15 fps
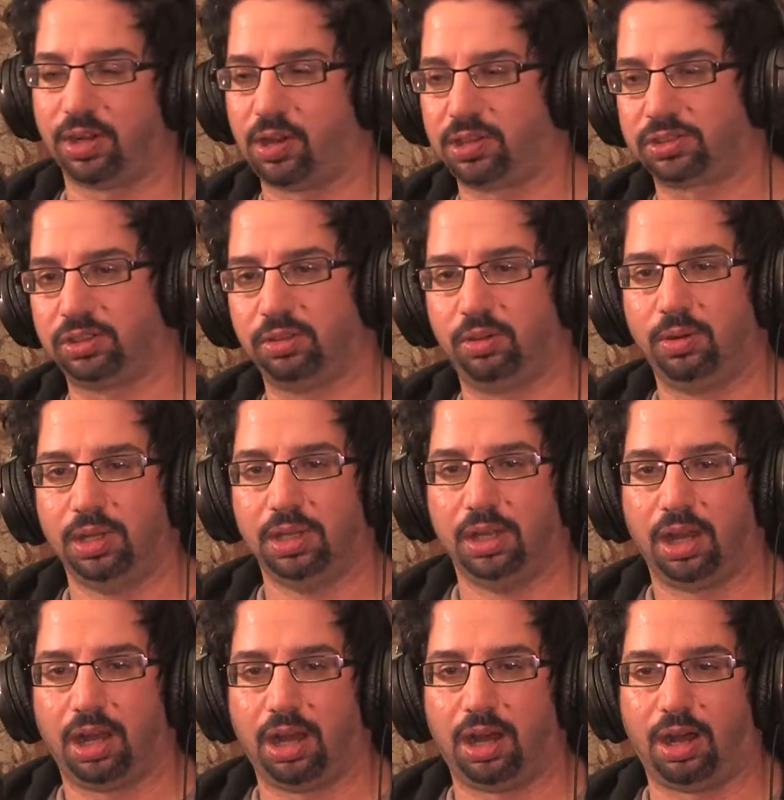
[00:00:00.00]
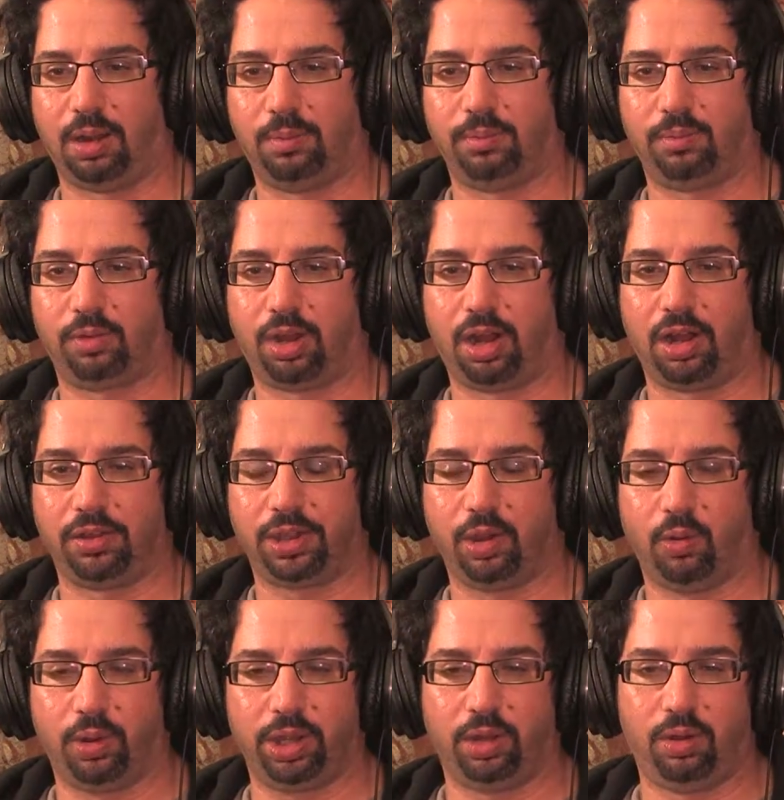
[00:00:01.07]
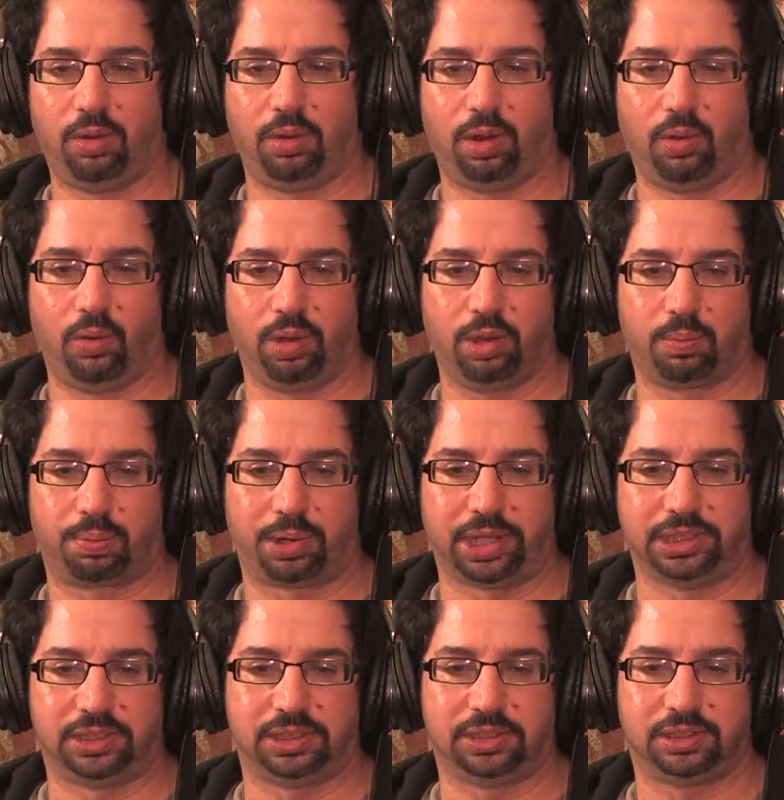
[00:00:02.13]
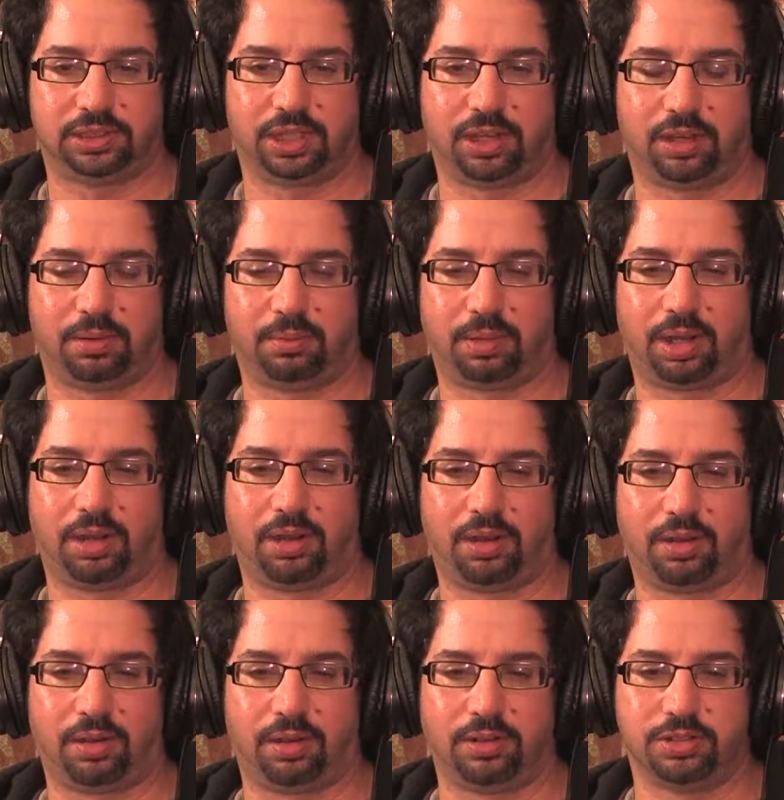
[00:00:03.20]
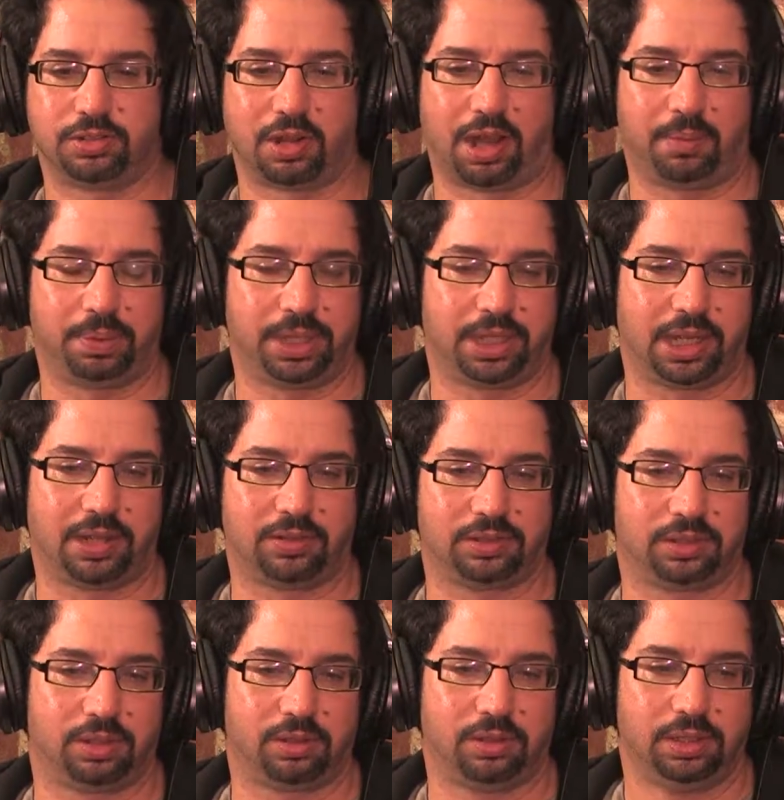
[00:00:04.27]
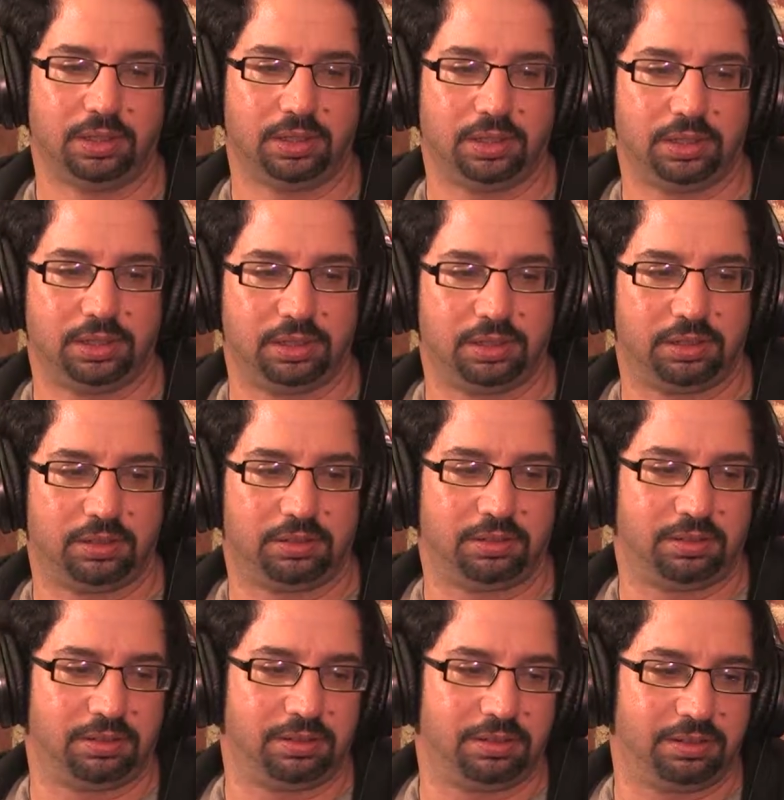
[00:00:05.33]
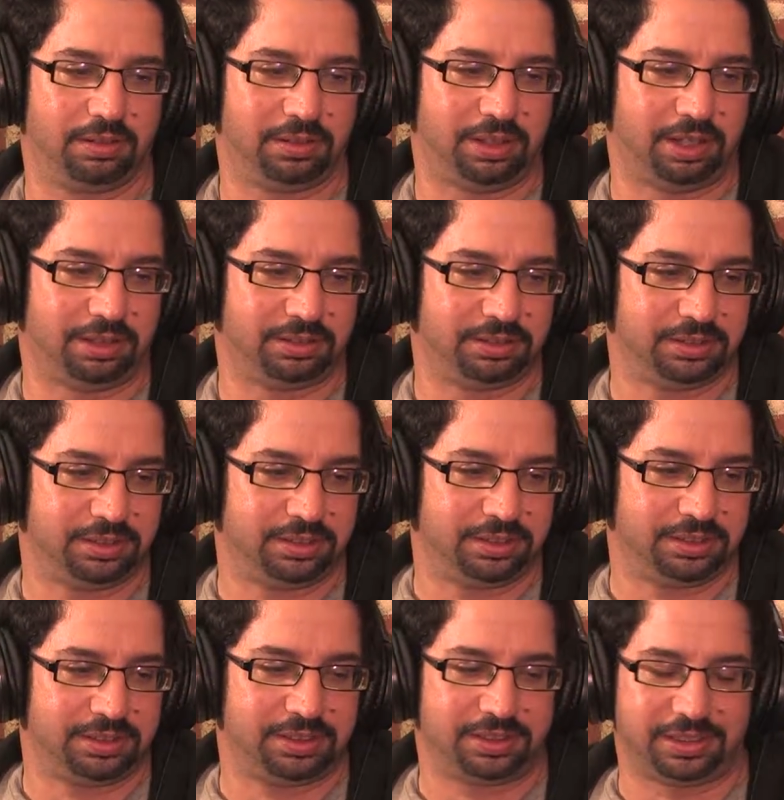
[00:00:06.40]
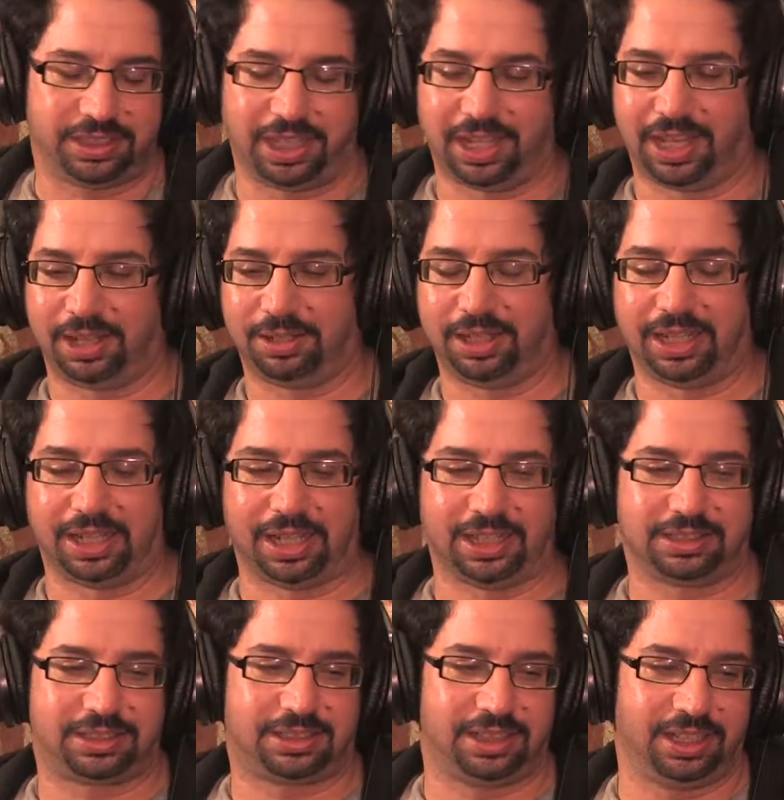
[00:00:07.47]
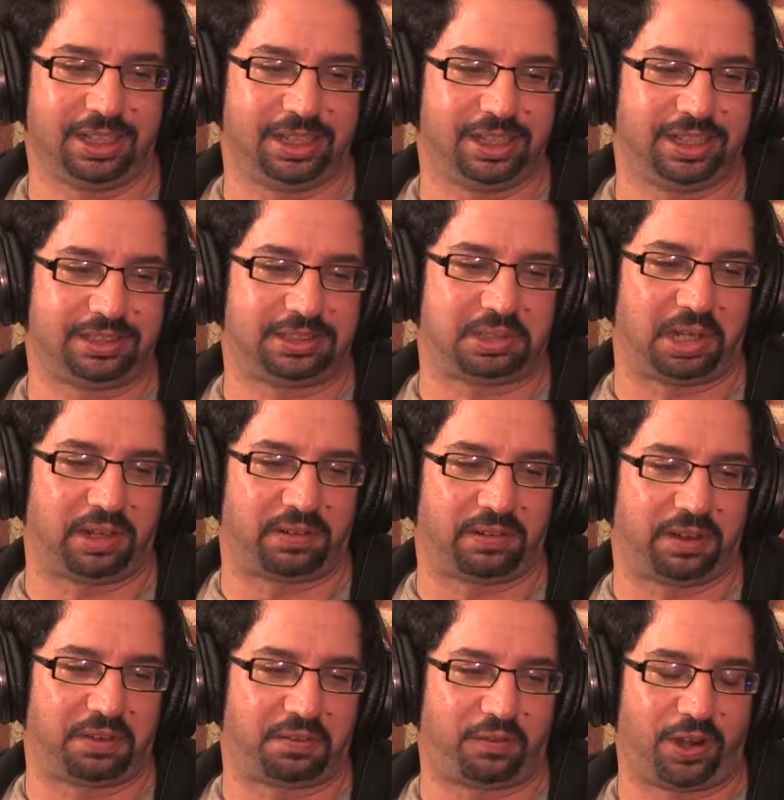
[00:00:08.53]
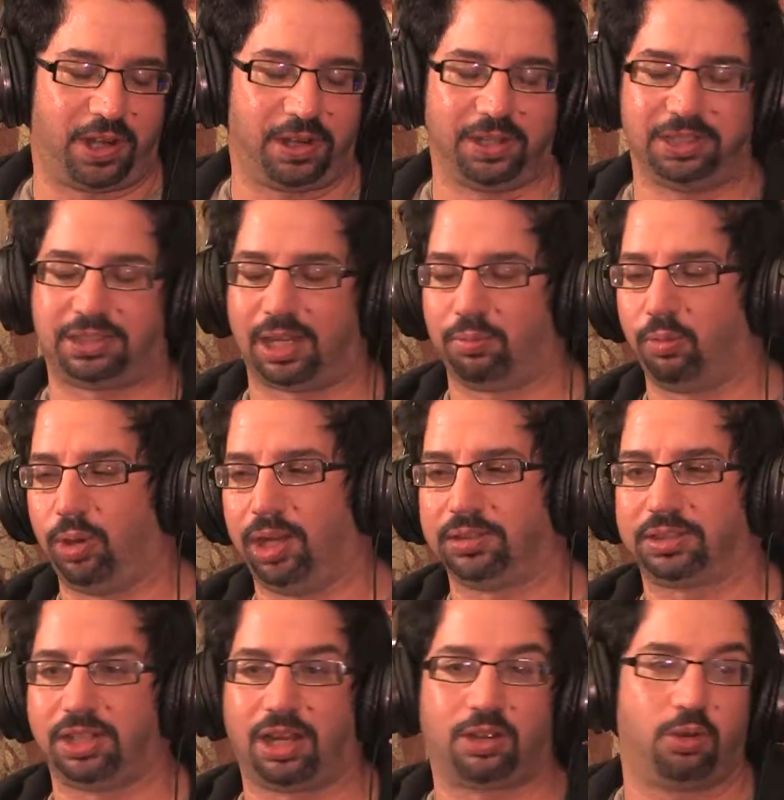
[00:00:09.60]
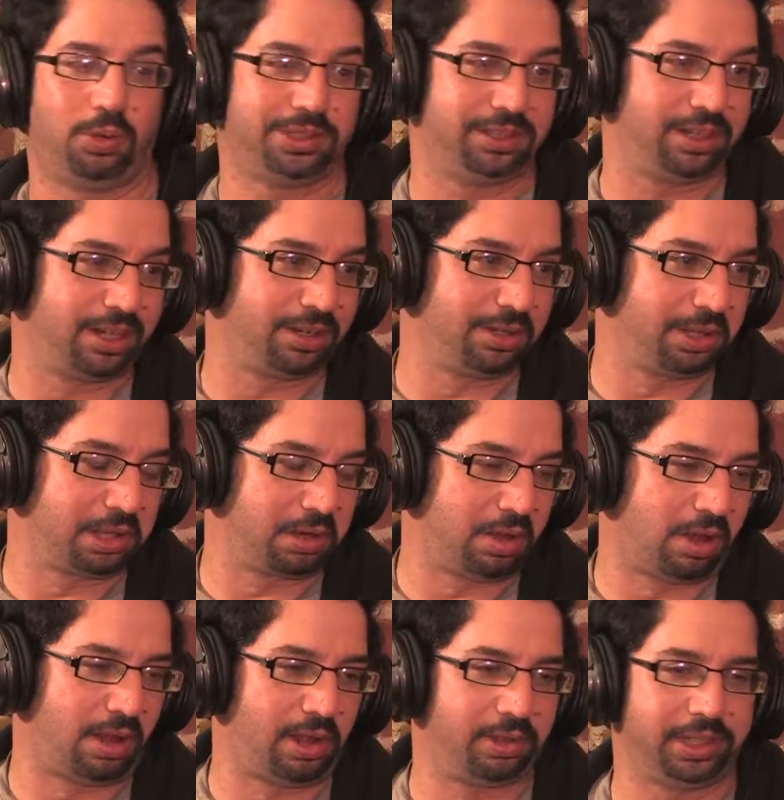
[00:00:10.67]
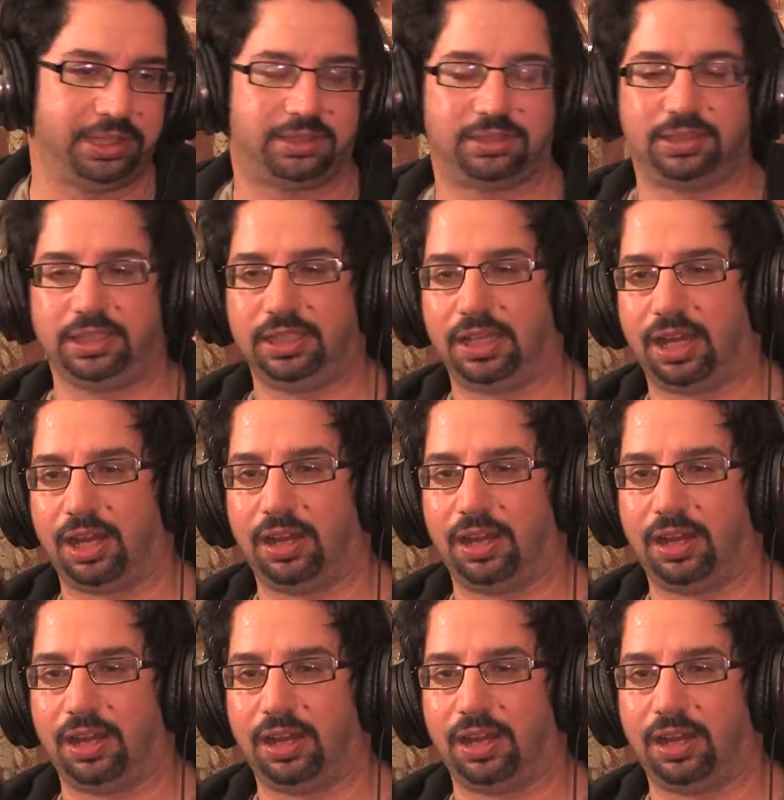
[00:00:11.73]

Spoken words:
also the oil prices are dropping now. Which is great. I just got a new car, and it just coincidentally happens. It's fairly well, it's not coincidental at all. It's the